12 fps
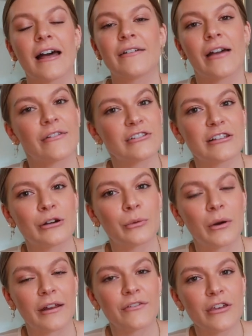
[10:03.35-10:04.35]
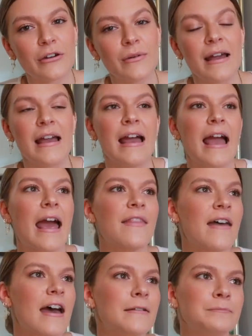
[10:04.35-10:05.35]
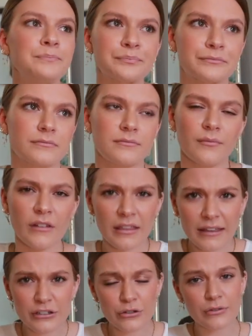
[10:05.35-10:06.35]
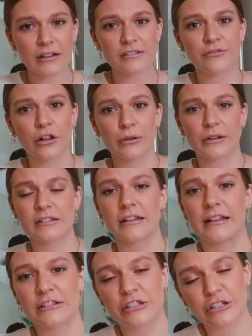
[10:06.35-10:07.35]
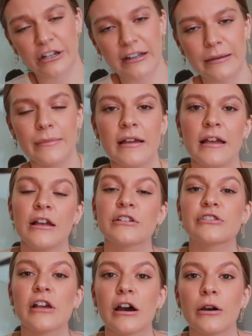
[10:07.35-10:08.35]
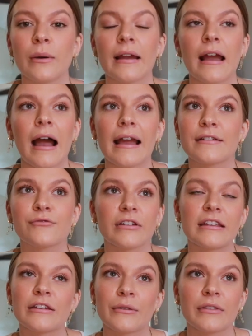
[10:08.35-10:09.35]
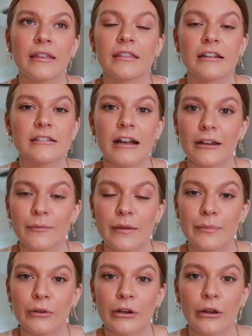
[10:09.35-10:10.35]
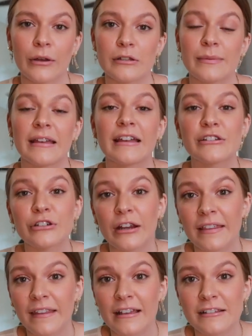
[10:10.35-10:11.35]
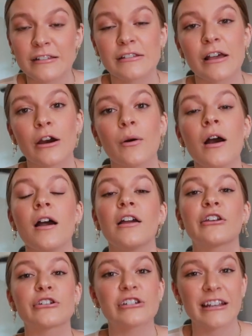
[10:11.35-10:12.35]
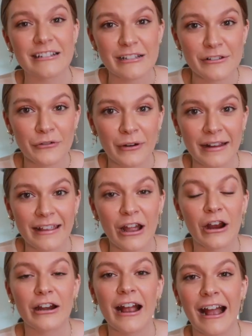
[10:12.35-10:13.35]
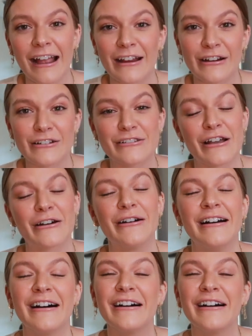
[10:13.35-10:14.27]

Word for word: love every single one of you. And then like 2,000 followers on Instagram. So I really don't think that a ton of people are going to be entering this. So your chances of winning are higher. So